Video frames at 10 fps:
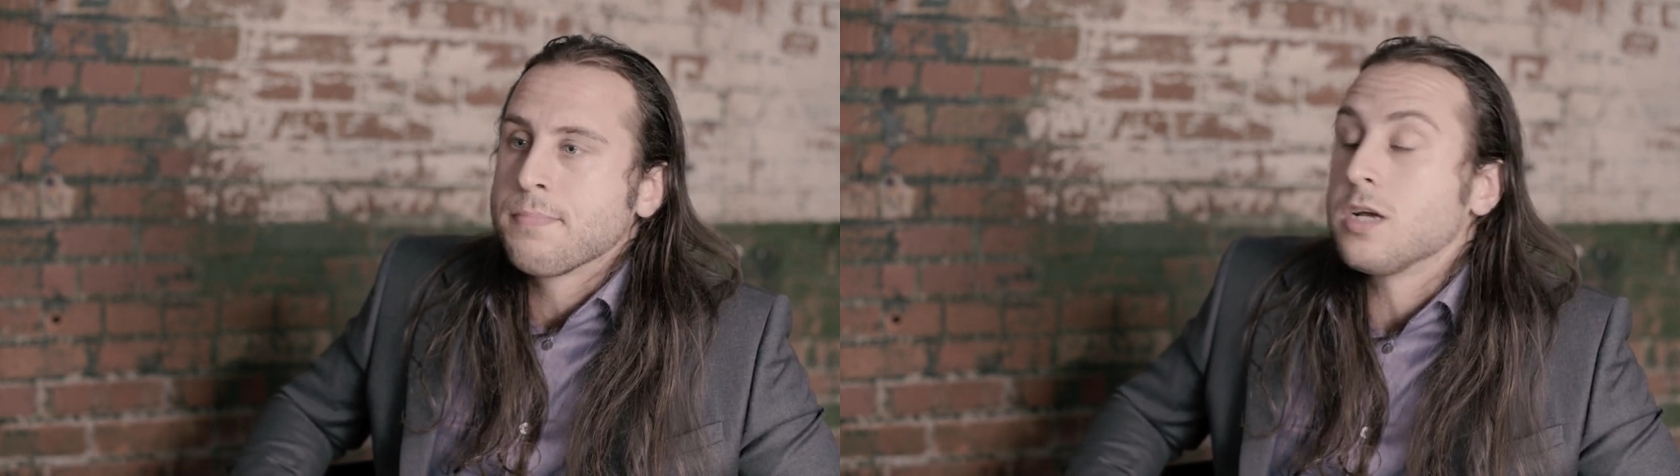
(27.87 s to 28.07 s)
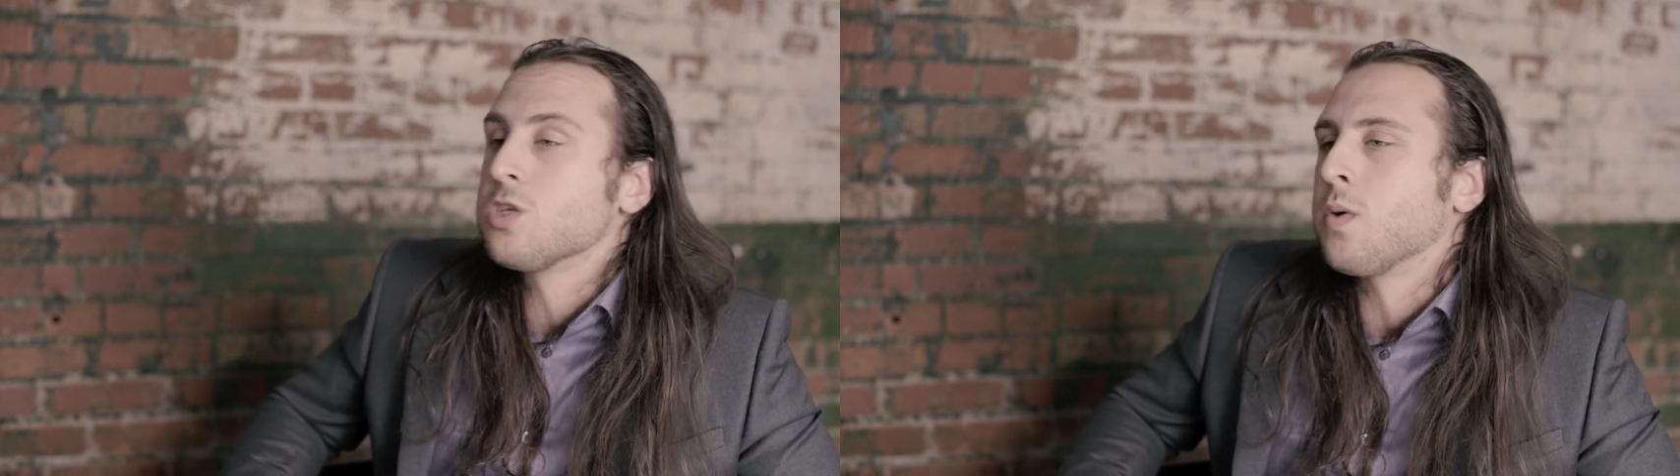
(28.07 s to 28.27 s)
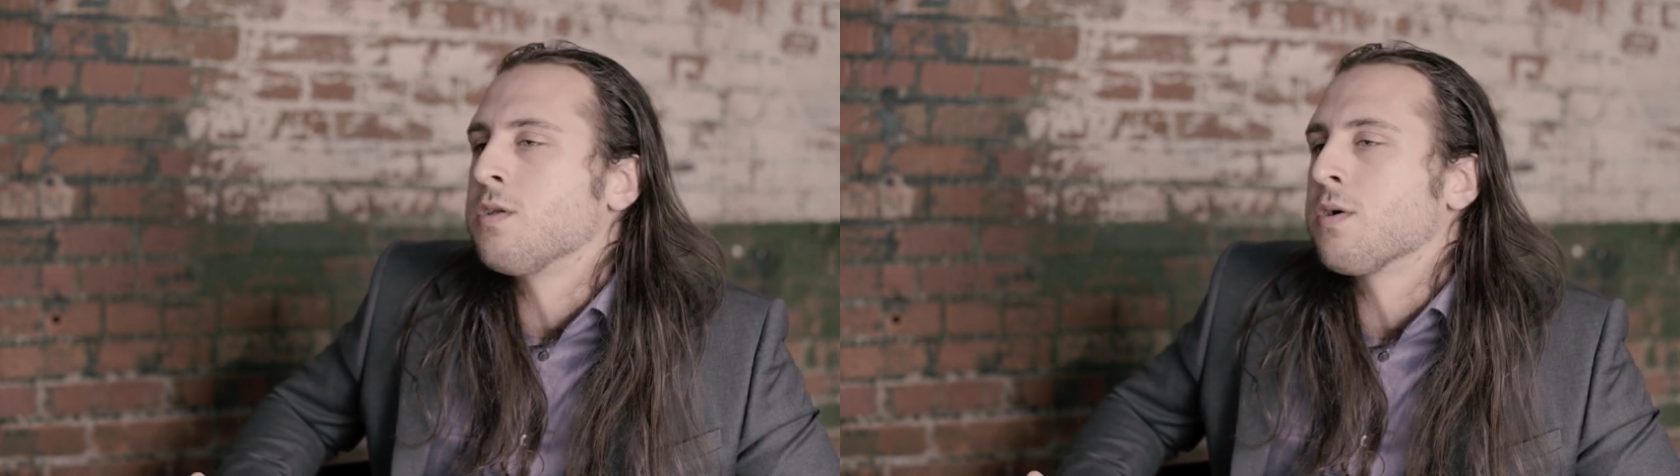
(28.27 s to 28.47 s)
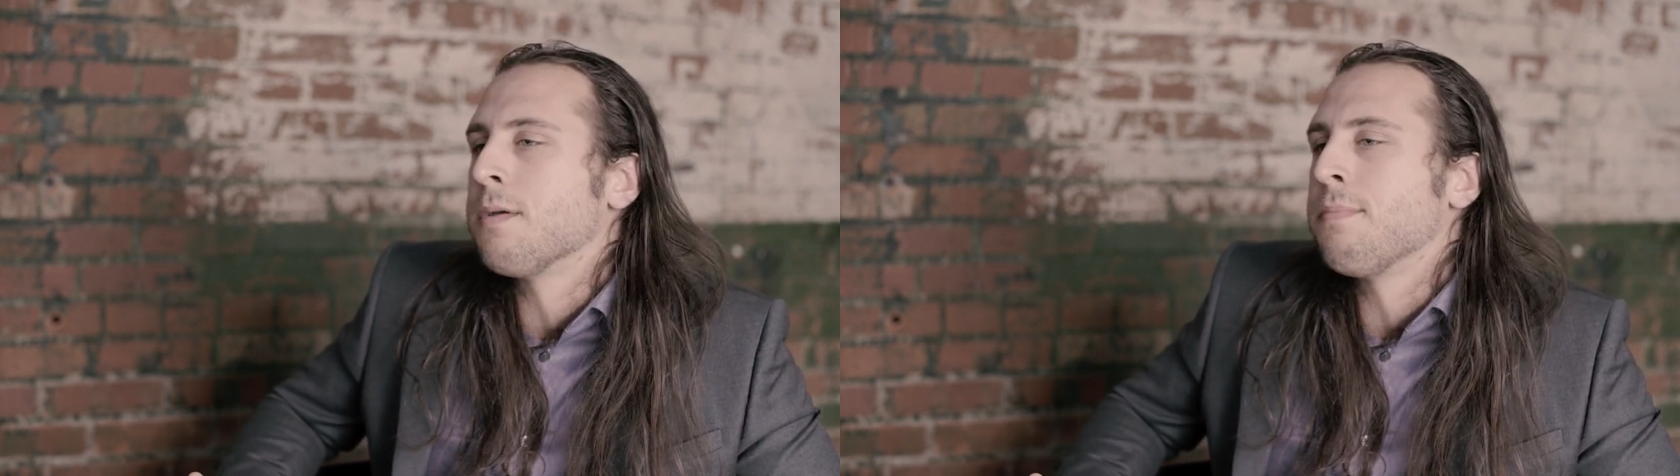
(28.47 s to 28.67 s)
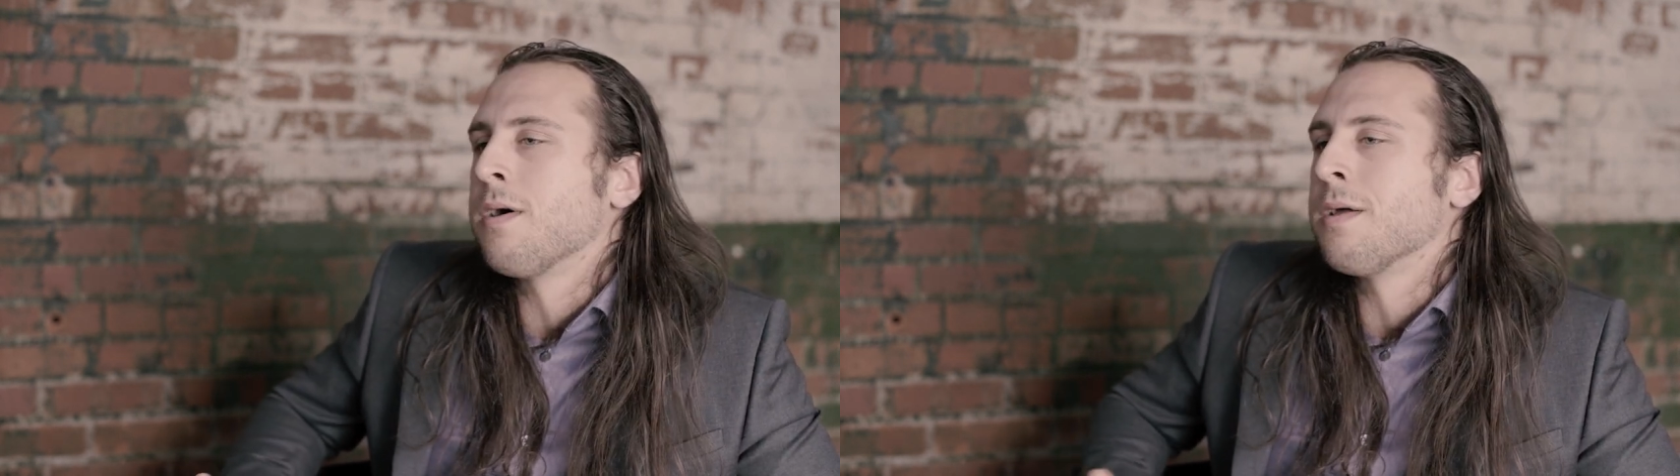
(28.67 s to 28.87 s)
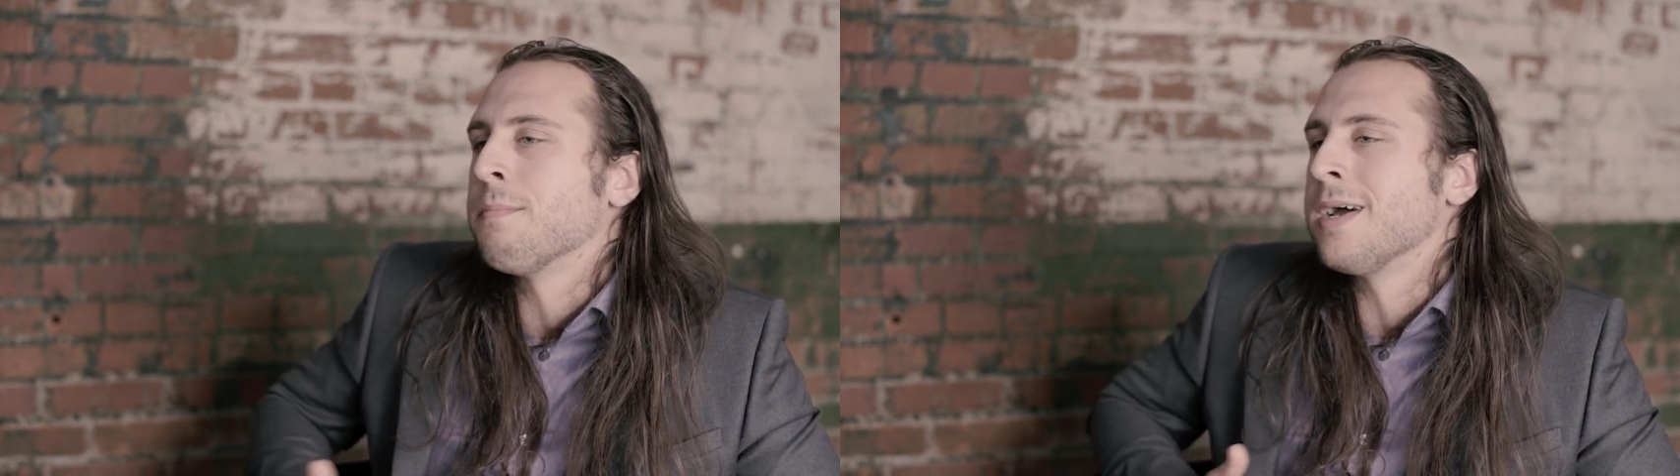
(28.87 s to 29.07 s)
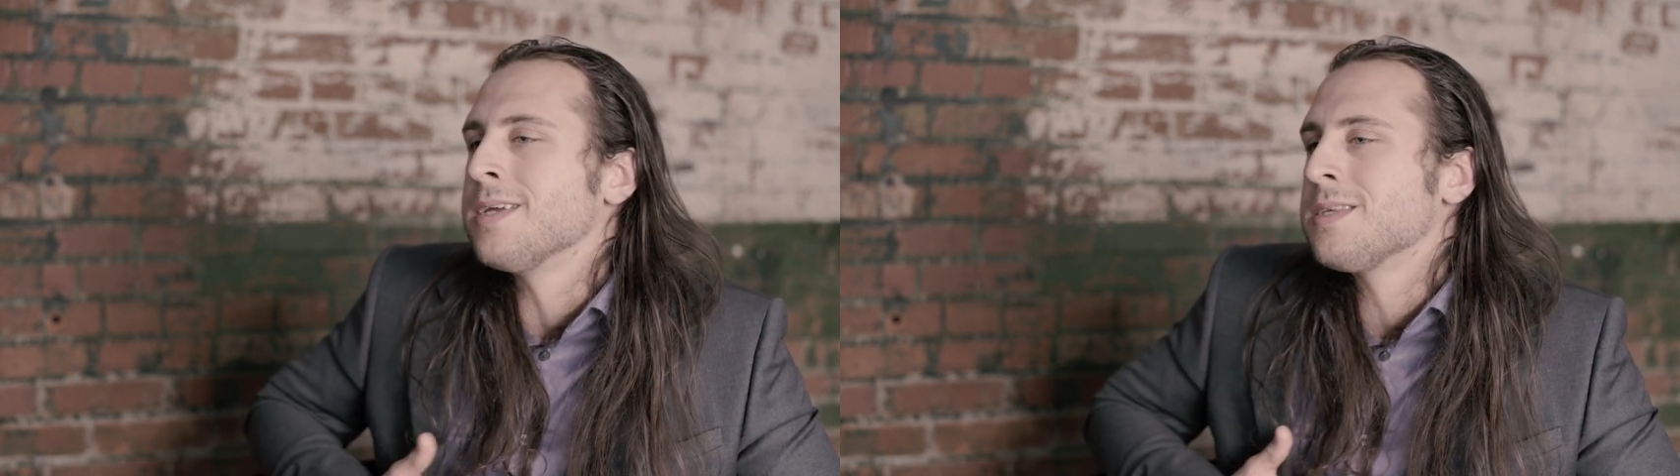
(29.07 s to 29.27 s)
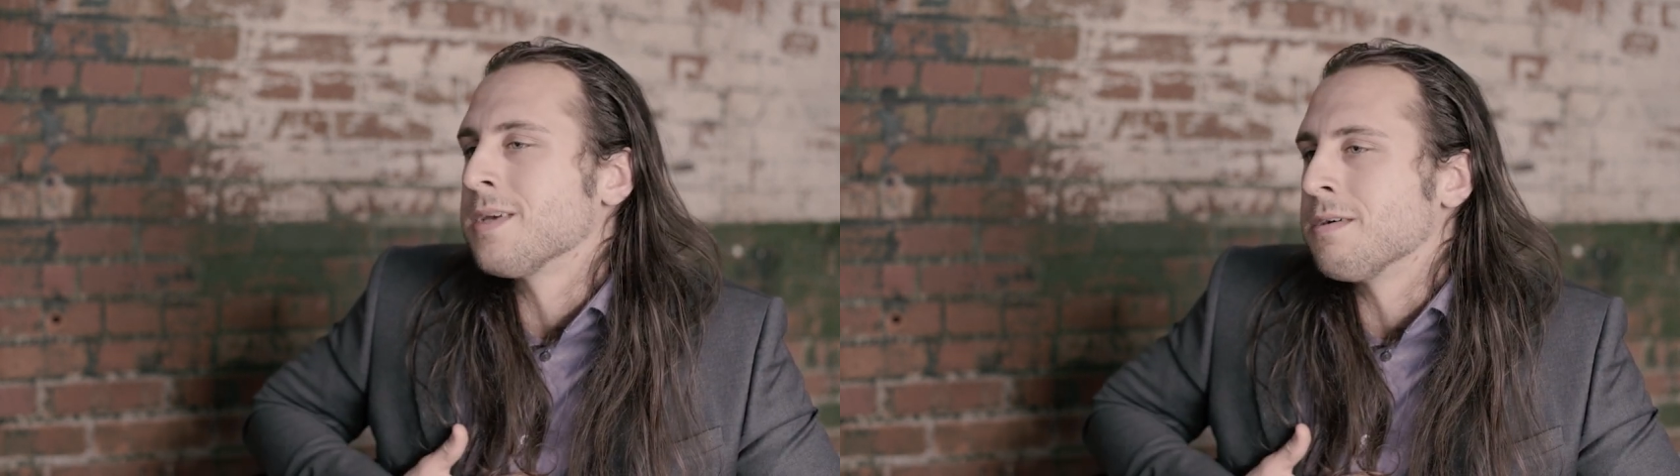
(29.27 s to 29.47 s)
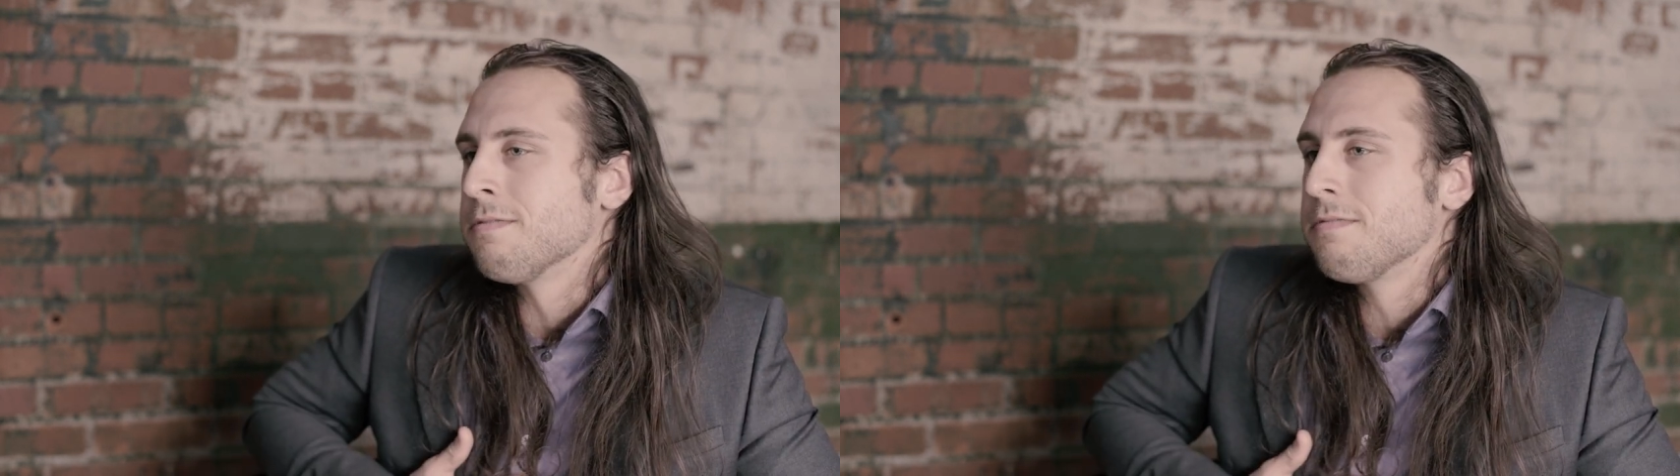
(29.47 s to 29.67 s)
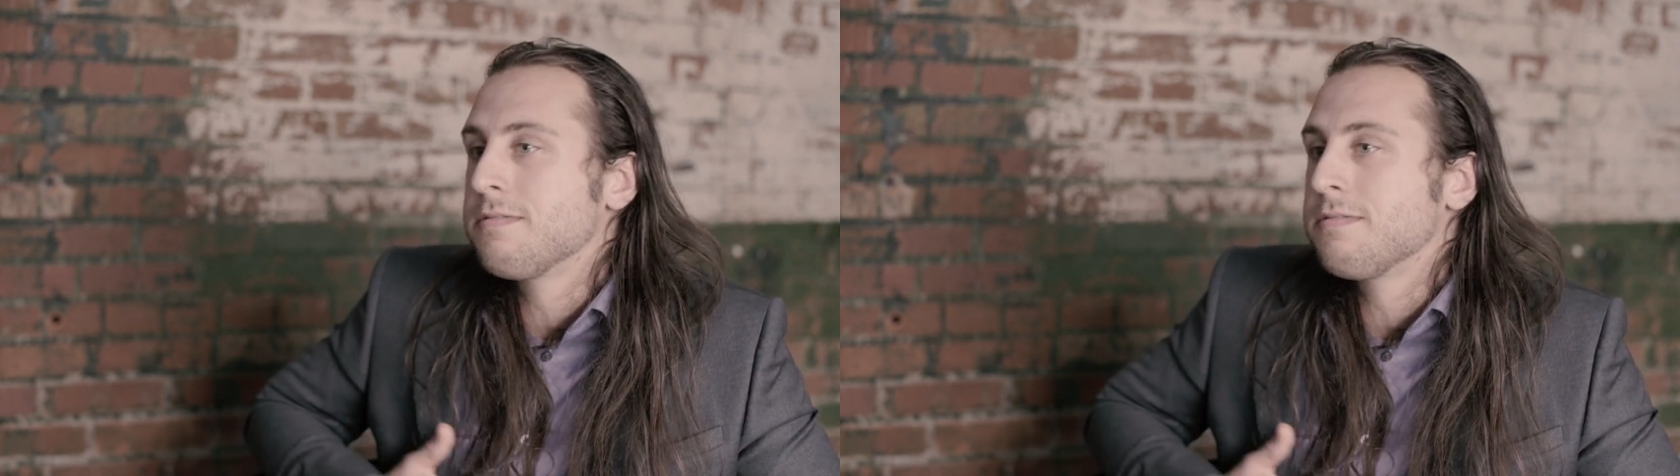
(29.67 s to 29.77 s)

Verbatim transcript: So I took it upon myself